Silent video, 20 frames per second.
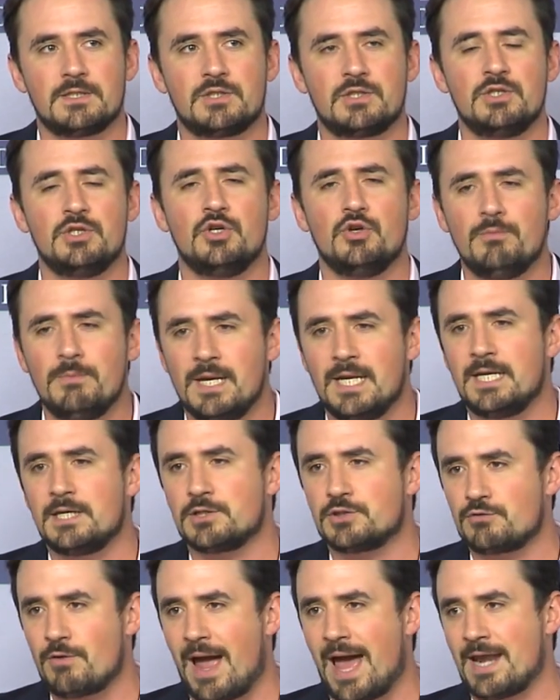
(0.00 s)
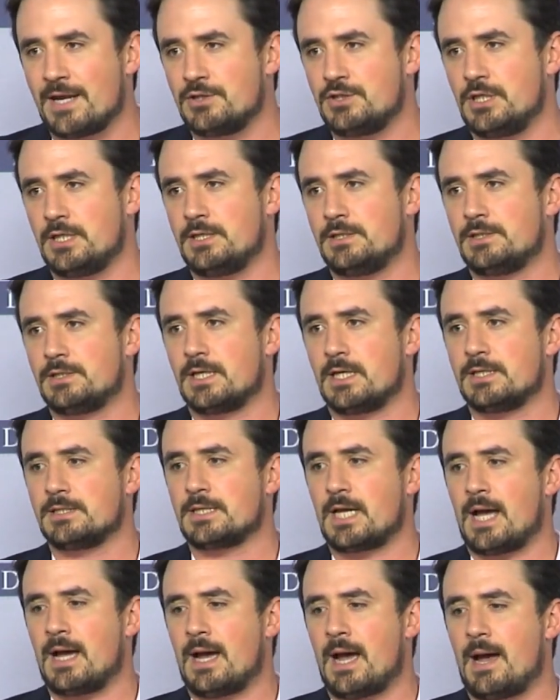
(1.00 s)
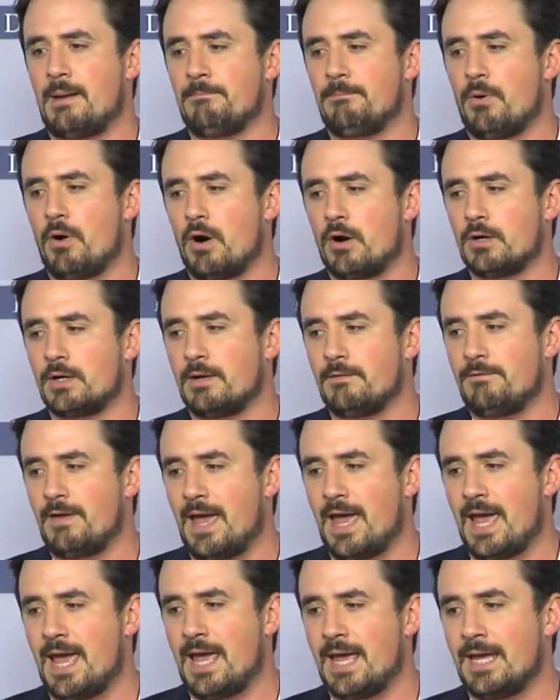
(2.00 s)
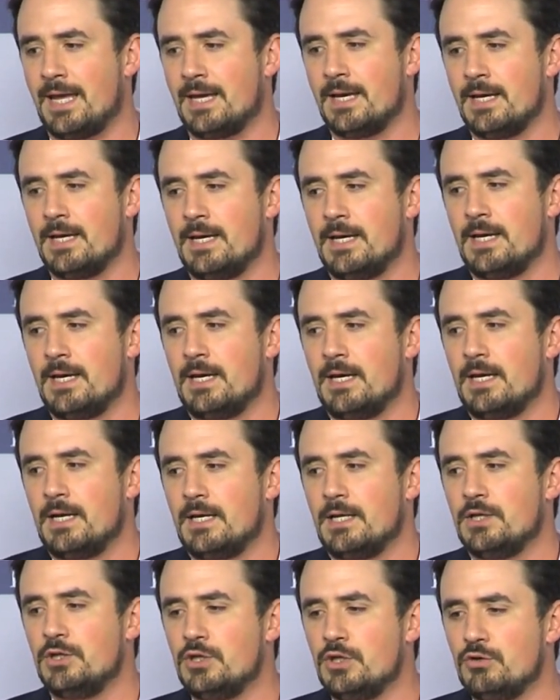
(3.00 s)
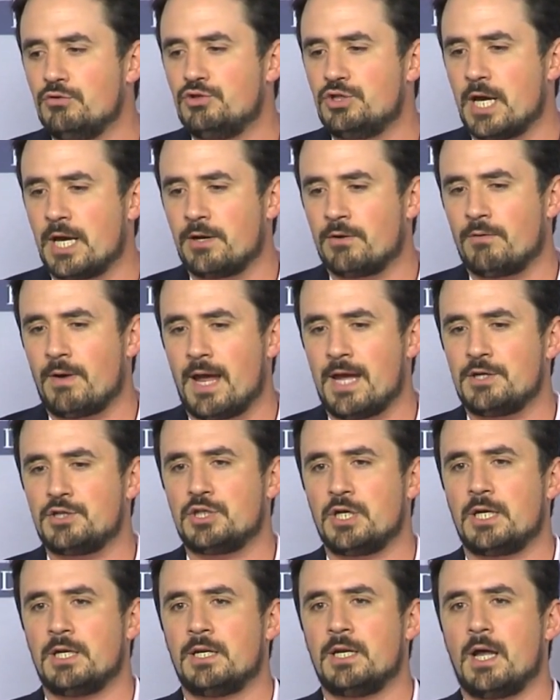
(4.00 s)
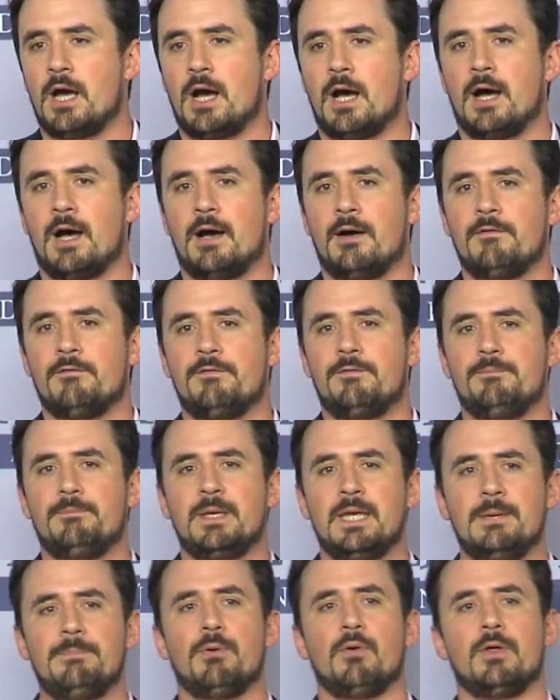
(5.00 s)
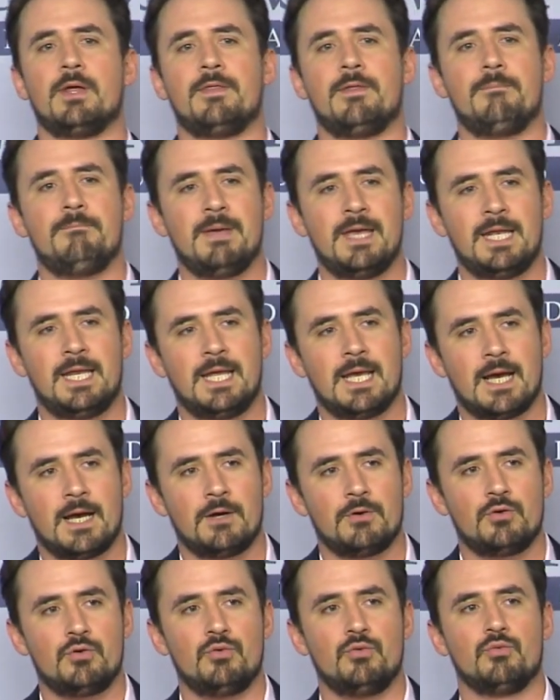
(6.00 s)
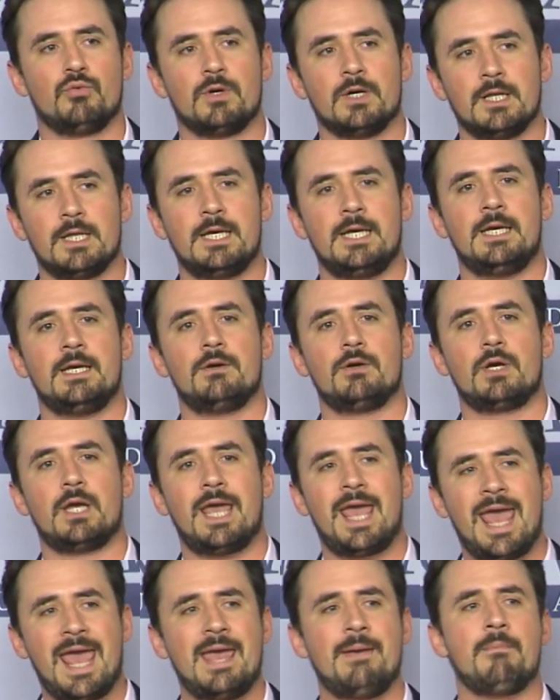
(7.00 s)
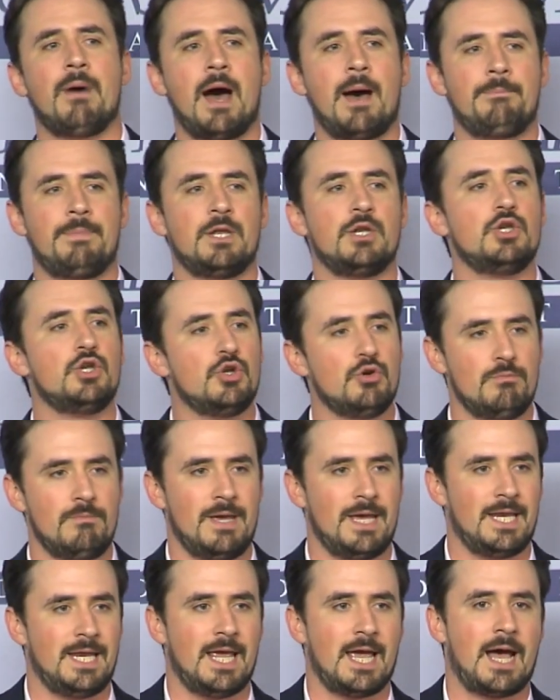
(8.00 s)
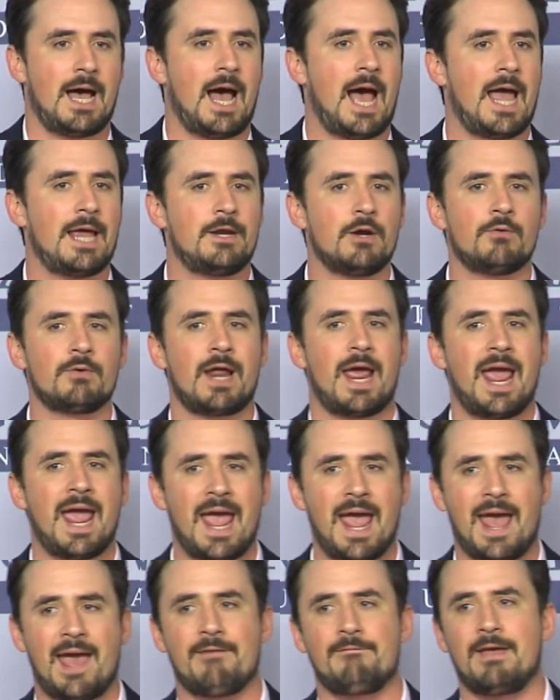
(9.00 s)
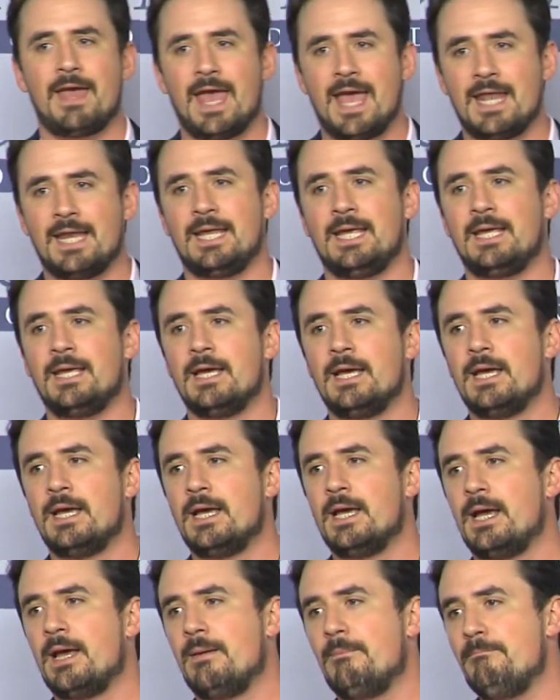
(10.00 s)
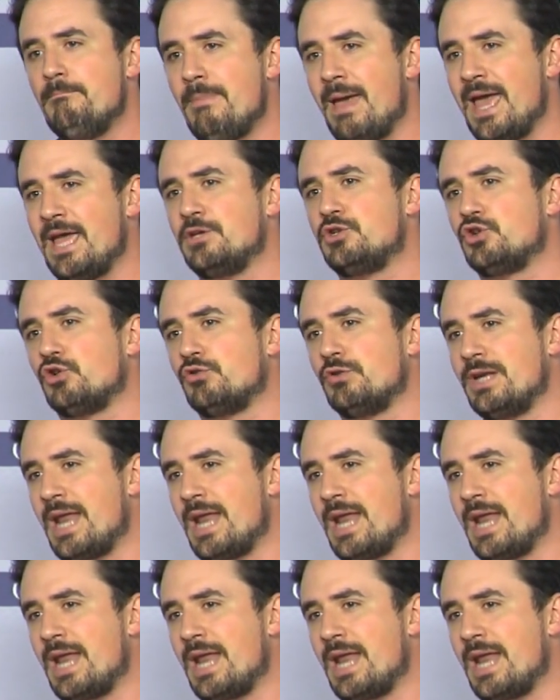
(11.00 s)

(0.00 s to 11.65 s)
new media strategies because I'm part of a new generation of people in the media who really came up in new media. I don't have any major